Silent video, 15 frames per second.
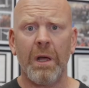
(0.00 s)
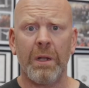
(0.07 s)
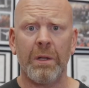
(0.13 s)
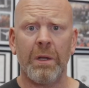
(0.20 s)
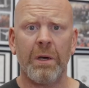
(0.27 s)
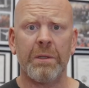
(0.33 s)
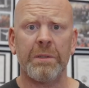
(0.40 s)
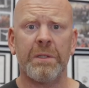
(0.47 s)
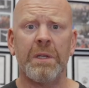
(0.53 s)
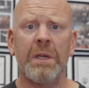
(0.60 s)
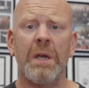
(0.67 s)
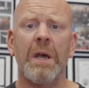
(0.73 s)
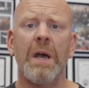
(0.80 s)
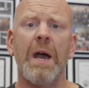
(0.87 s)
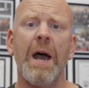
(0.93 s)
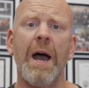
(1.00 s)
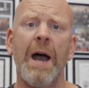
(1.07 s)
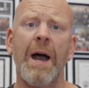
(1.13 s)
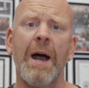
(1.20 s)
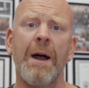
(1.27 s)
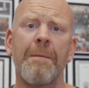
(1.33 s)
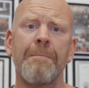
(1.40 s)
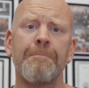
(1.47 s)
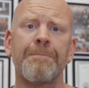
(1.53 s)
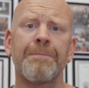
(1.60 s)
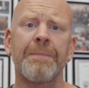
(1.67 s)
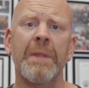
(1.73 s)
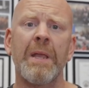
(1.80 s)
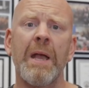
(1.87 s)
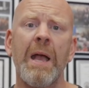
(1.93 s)
a lot.
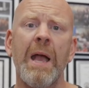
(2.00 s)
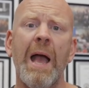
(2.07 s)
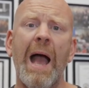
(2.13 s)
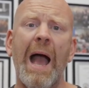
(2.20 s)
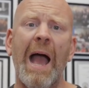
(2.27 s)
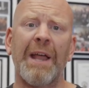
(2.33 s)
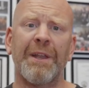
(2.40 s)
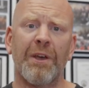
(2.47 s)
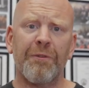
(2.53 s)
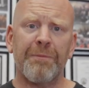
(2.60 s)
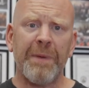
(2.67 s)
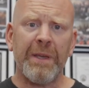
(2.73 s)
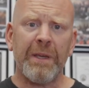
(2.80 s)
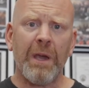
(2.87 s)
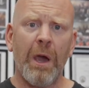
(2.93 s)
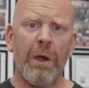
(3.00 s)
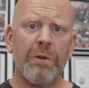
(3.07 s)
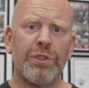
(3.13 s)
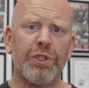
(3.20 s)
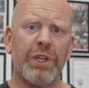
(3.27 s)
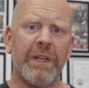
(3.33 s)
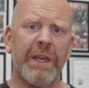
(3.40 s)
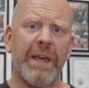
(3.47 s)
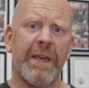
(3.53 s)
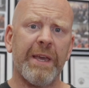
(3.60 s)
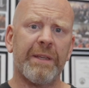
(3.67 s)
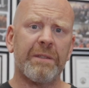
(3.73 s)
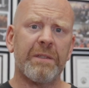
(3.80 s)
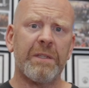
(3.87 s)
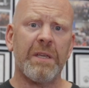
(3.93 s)
And I've been coaching
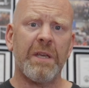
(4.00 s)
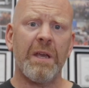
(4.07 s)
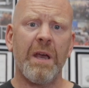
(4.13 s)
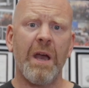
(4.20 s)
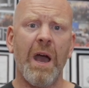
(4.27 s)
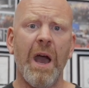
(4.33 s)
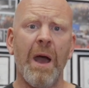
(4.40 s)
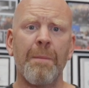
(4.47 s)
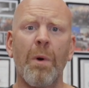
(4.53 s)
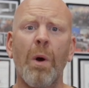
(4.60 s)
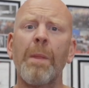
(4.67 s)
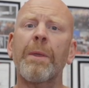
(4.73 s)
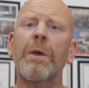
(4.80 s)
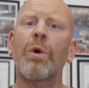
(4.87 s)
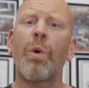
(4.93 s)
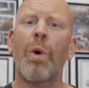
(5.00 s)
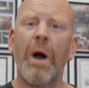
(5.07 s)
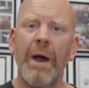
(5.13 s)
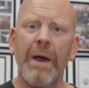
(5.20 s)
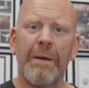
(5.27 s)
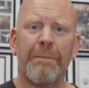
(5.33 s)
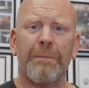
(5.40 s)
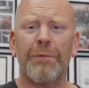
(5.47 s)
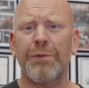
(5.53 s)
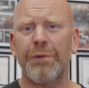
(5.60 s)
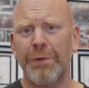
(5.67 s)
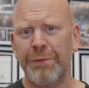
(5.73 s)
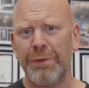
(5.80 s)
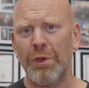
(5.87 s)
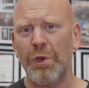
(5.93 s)
it on the quiet for
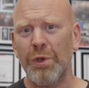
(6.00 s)
a few